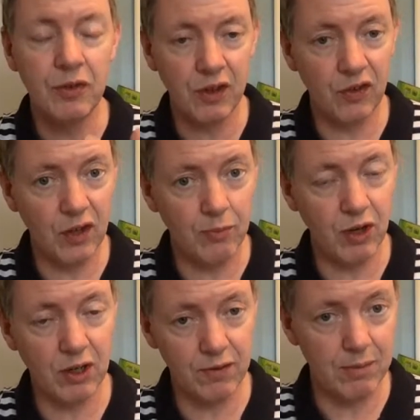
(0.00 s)

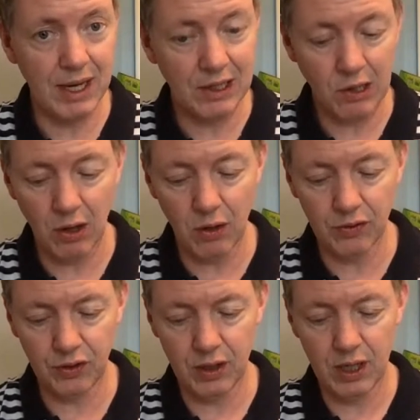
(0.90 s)
subject of the main
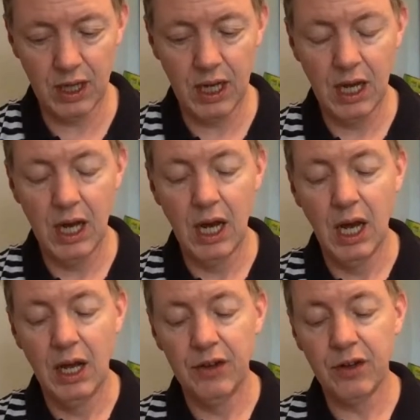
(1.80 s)
clause.
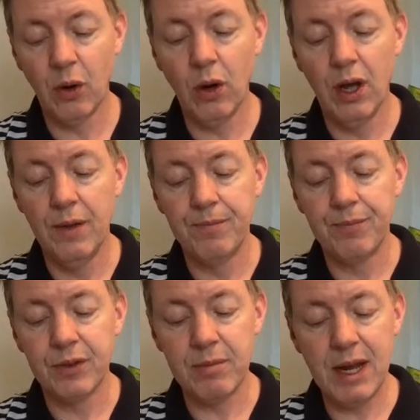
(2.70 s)
So
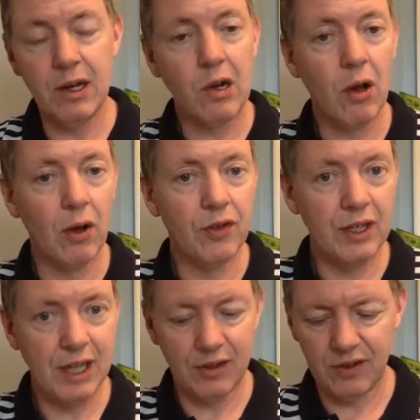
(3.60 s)
the main clause
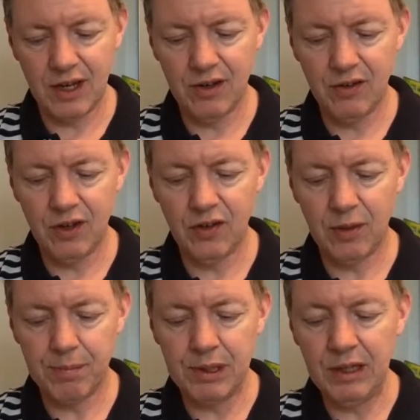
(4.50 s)
in that sentence is the
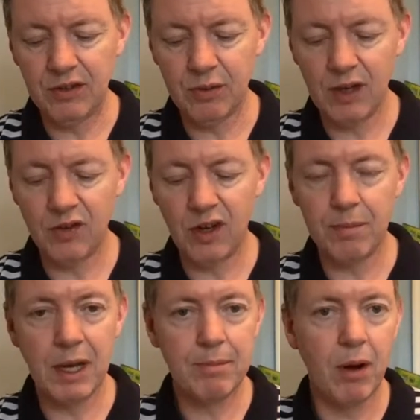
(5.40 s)
police arrested a
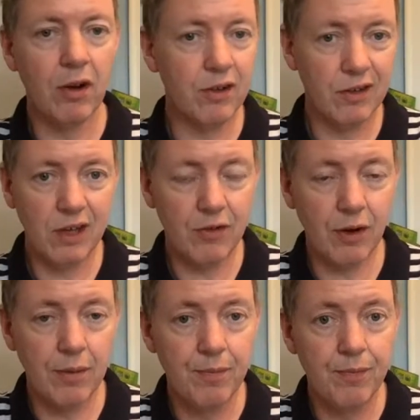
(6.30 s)
pickpocket,
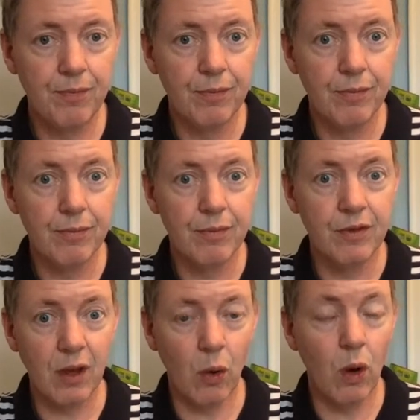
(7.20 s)
etc.
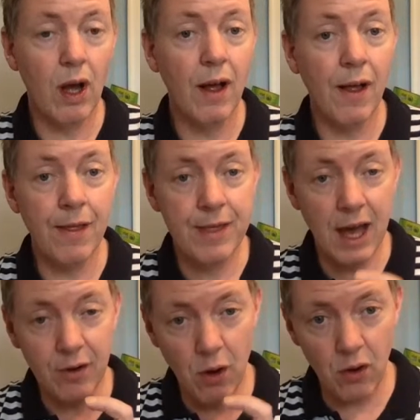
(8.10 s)
So
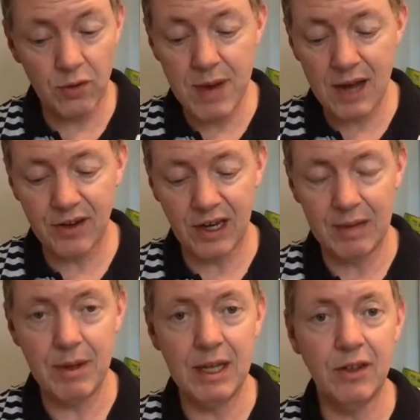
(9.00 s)
that automatically
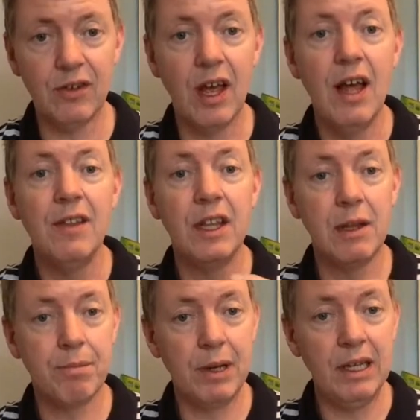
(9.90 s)
means that
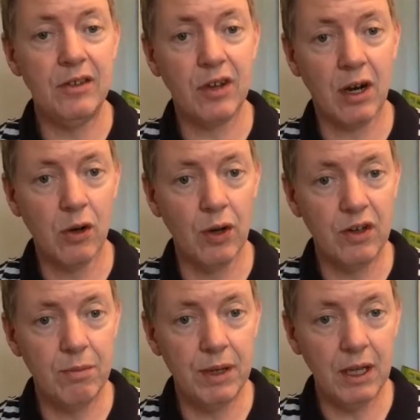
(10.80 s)
the police are going
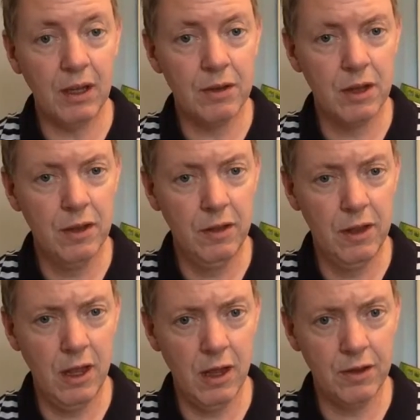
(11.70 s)
to be
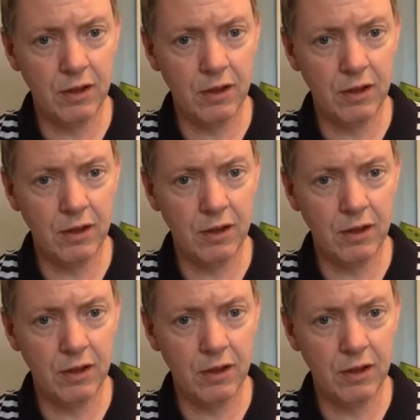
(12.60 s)
the